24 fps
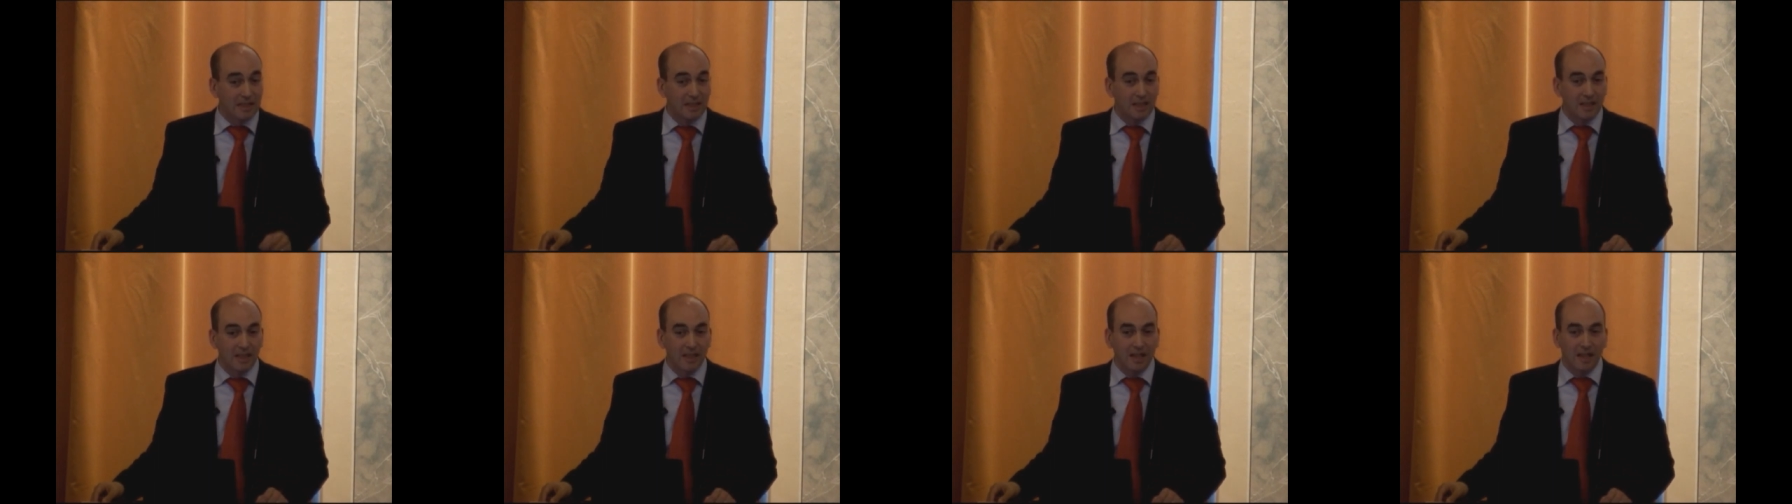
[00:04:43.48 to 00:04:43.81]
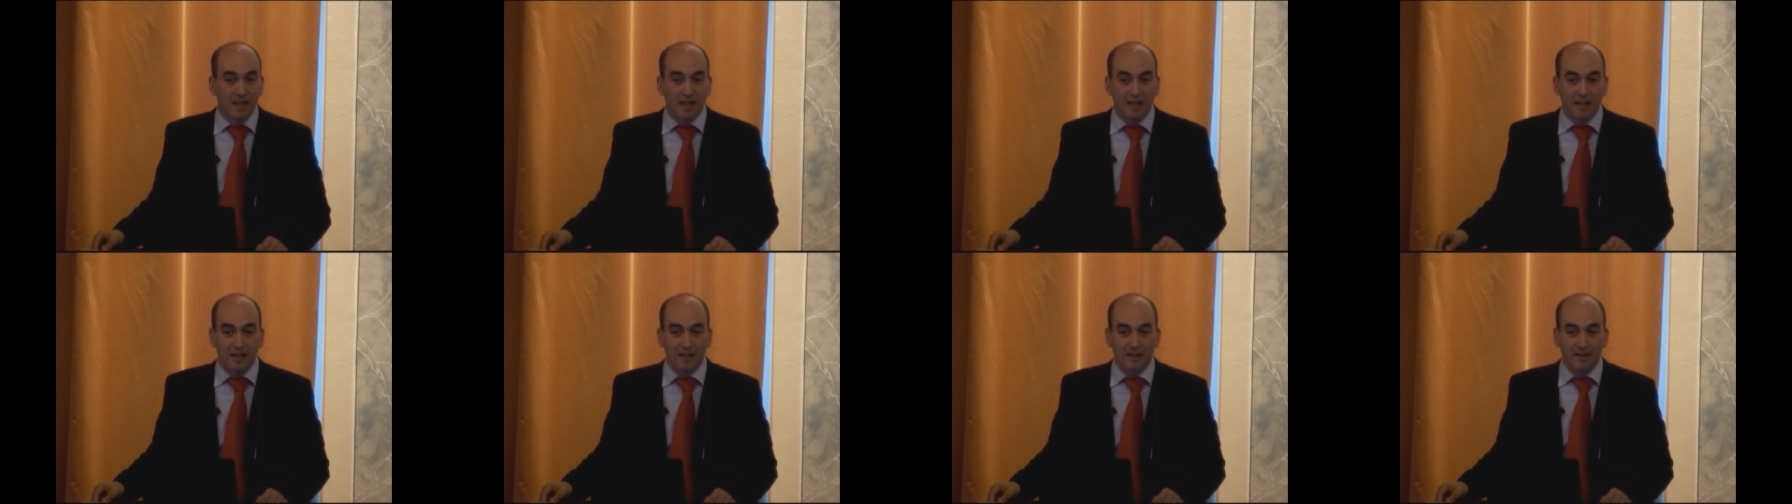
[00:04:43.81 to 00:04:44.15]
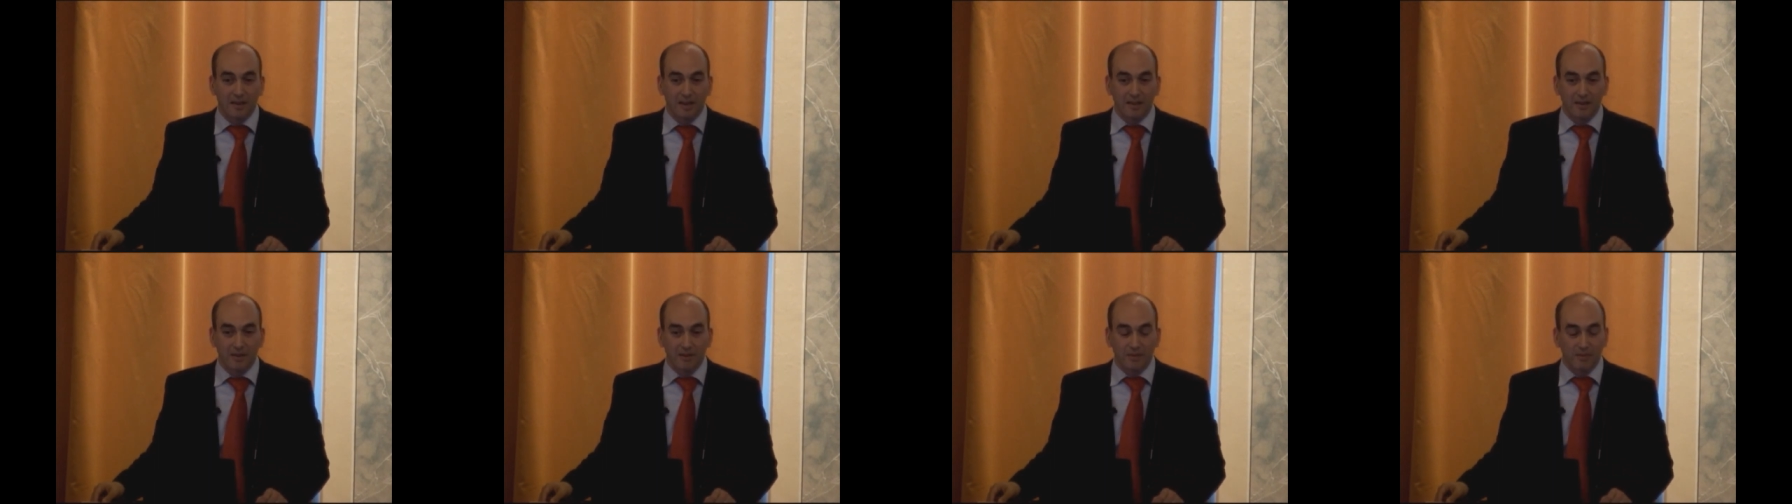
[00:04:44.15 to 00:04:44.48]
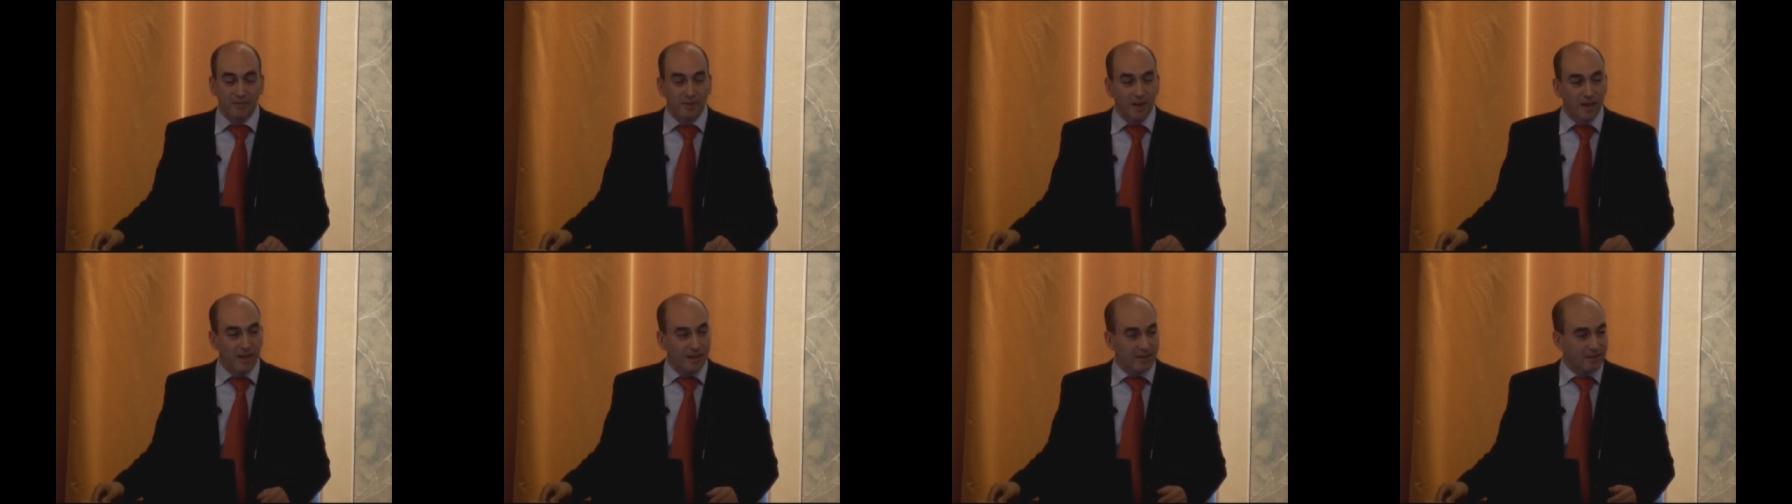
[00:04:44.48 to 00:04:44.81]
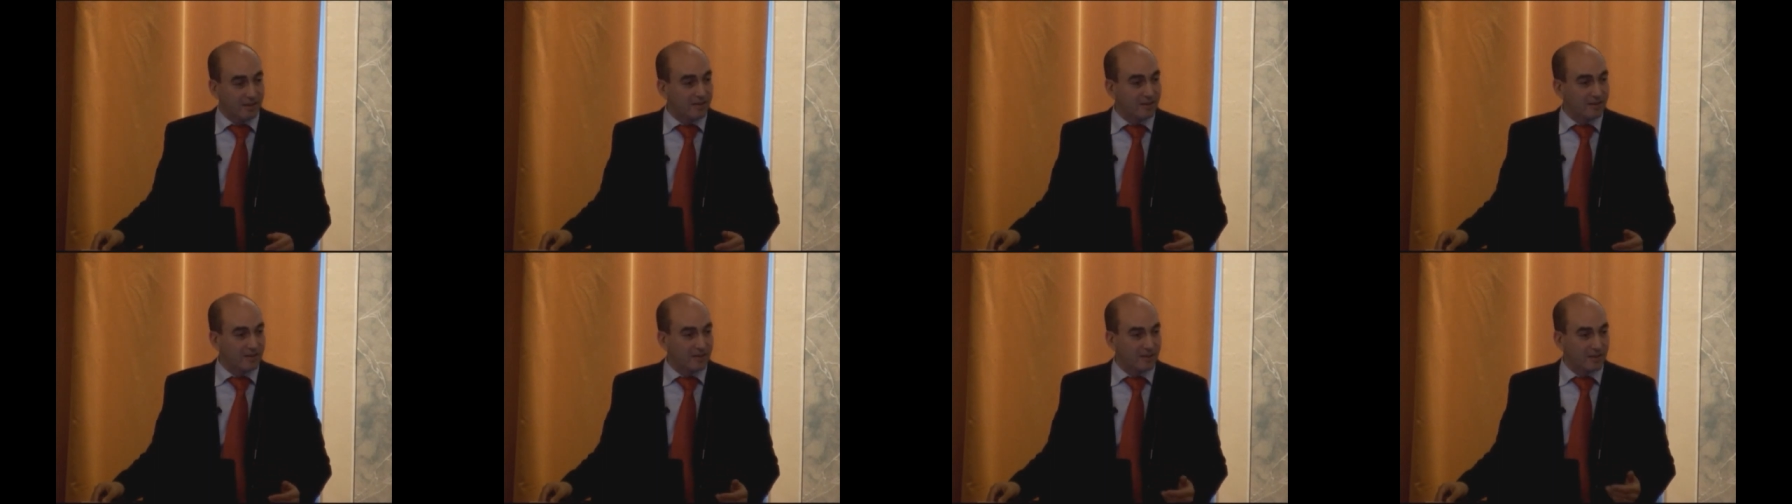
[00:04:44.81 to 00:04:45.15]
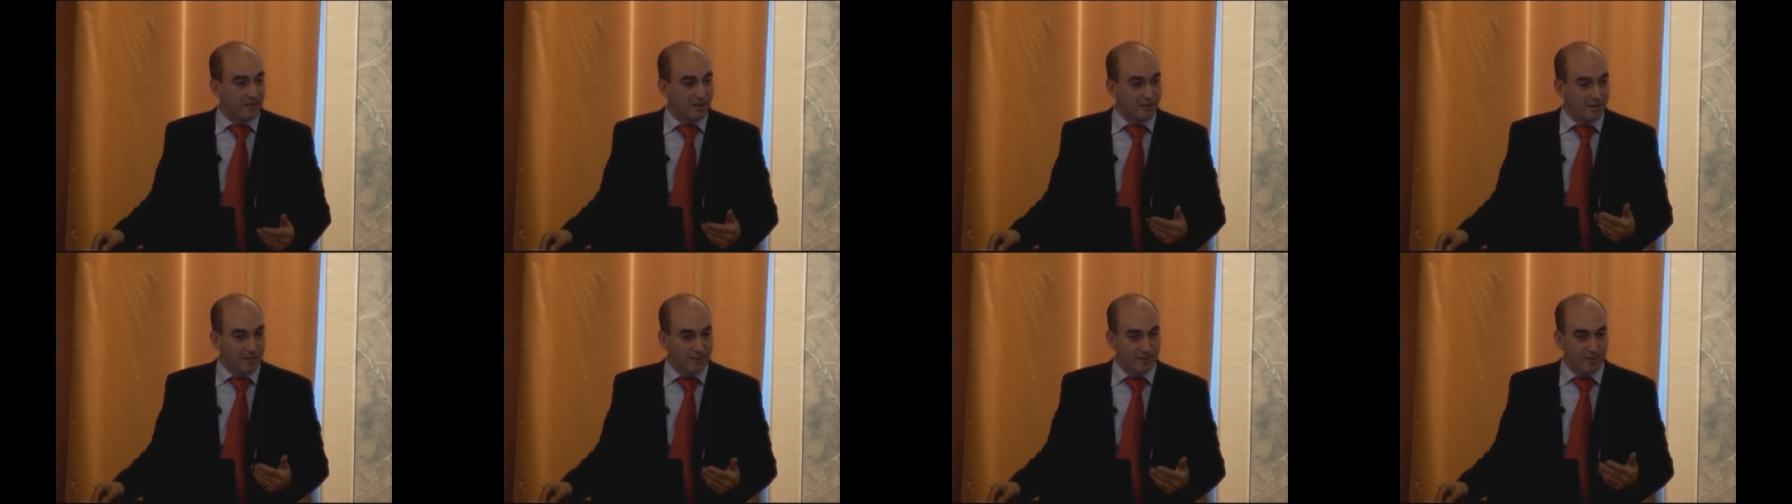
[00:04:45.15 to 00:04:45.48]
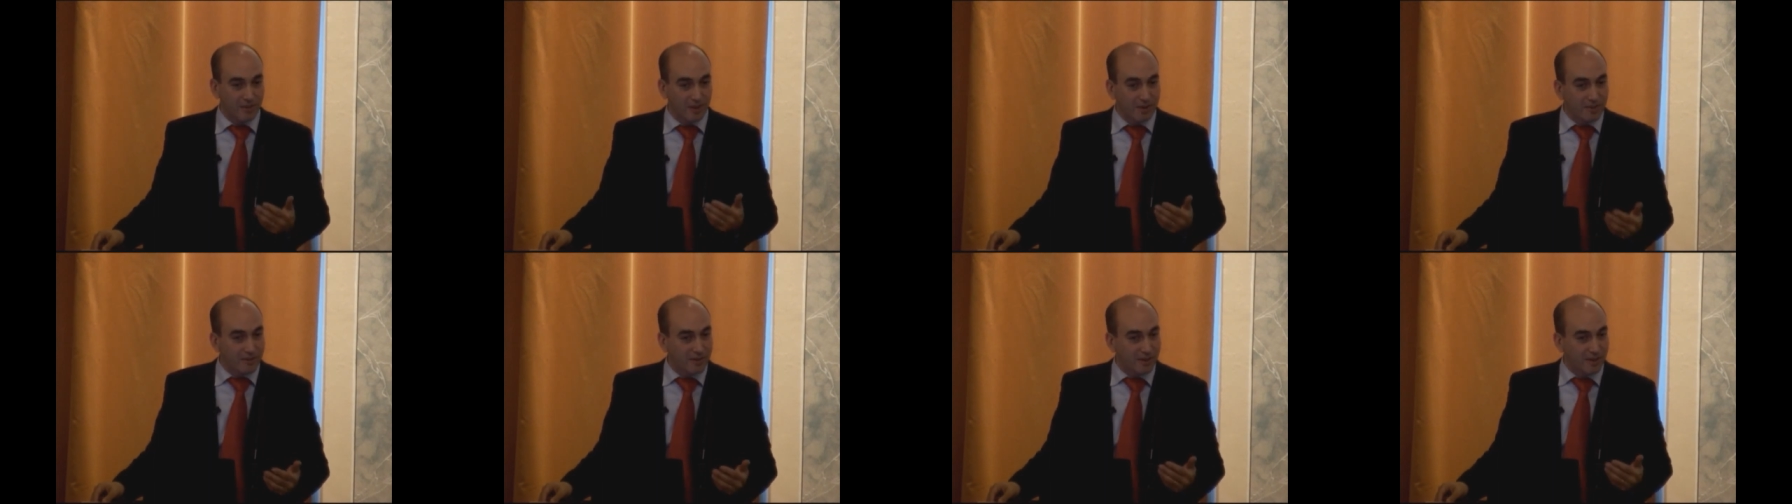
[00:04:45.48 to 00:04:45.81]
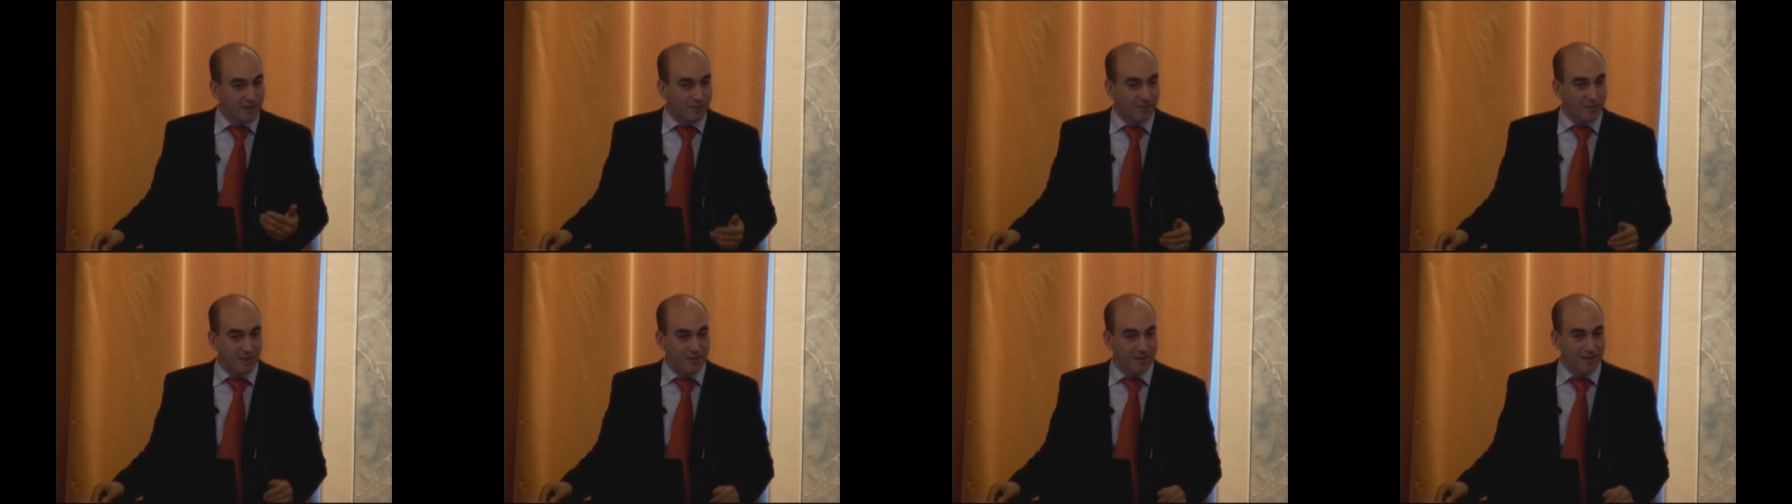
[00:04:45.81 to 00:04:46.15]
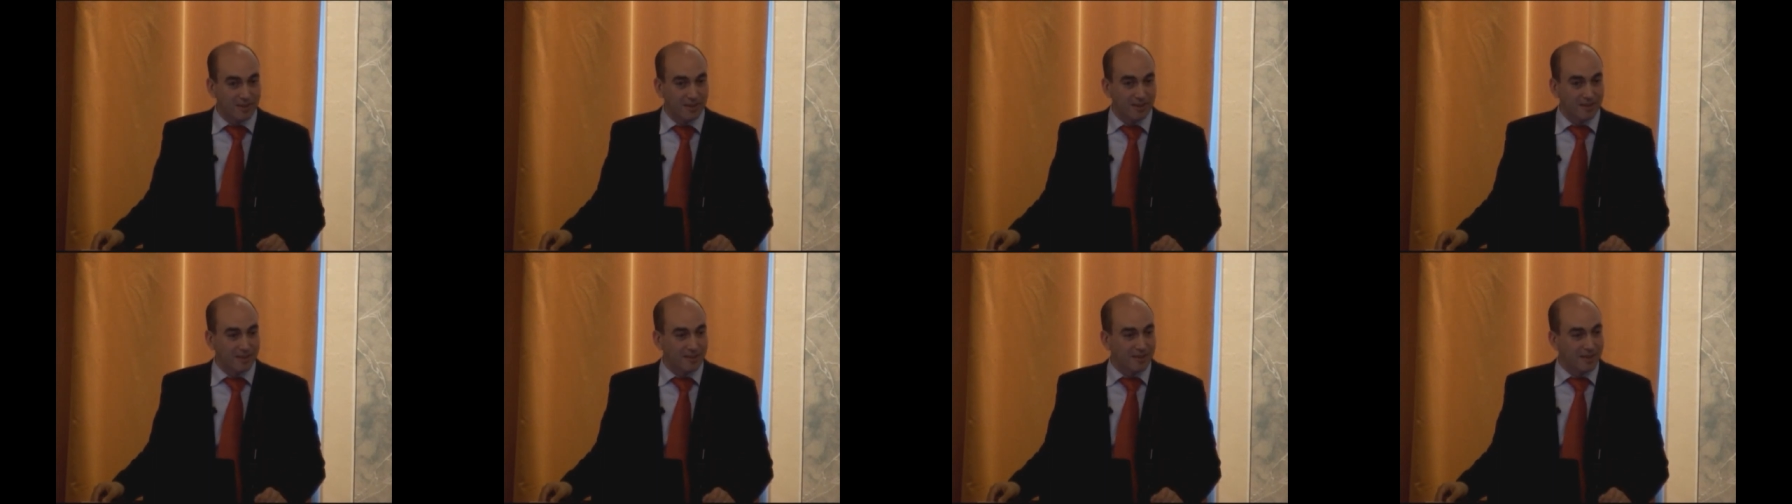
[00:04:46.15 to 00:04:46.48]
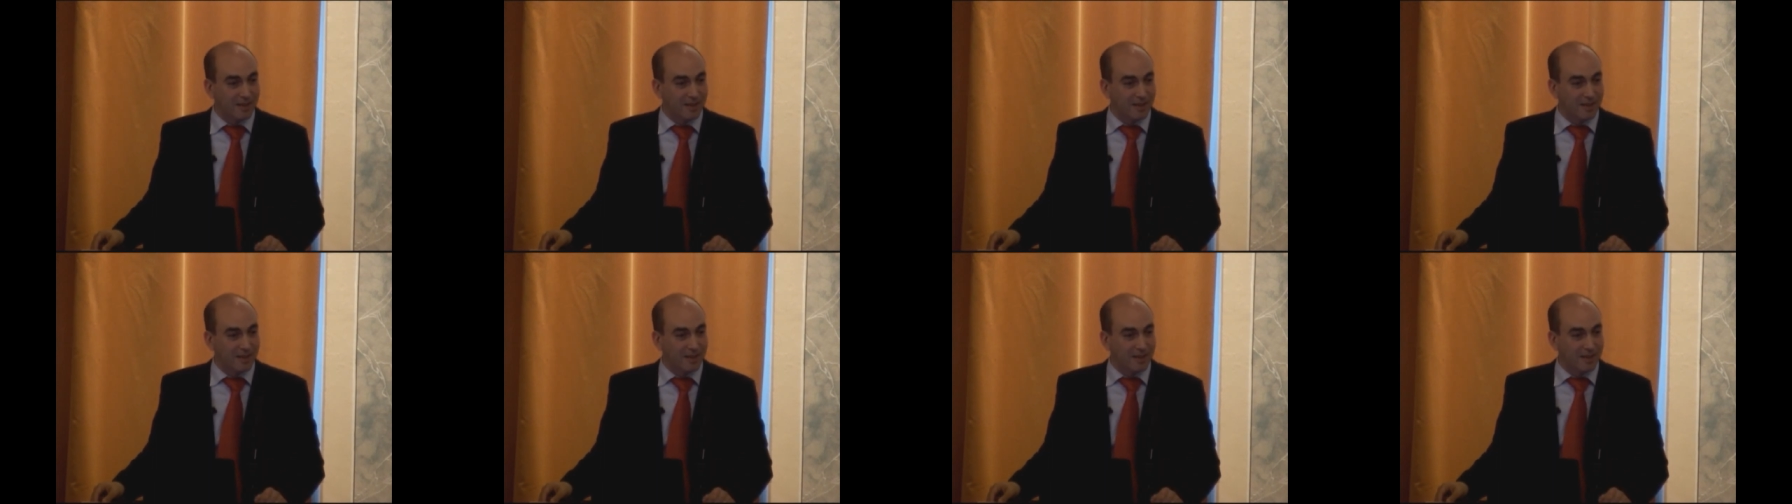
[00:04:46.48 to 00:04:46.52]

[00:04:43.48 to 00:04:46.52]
uh, that you'll find. So you're very, very fortunate.